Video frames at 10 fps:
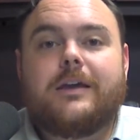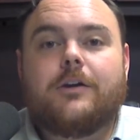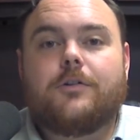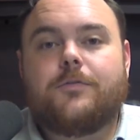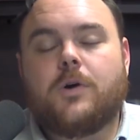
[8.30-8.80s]

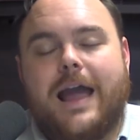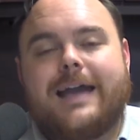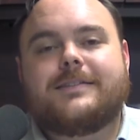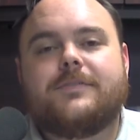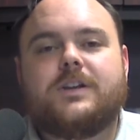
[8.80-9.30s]
here are 4
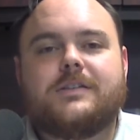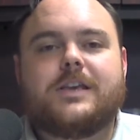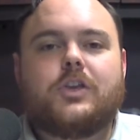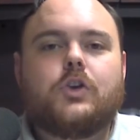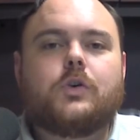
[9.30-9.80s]
activities
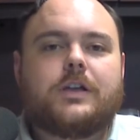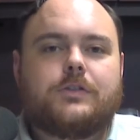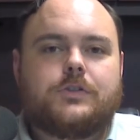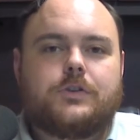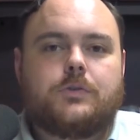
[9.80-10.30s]
that you
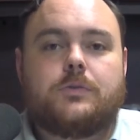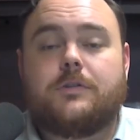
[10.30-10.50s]
can do.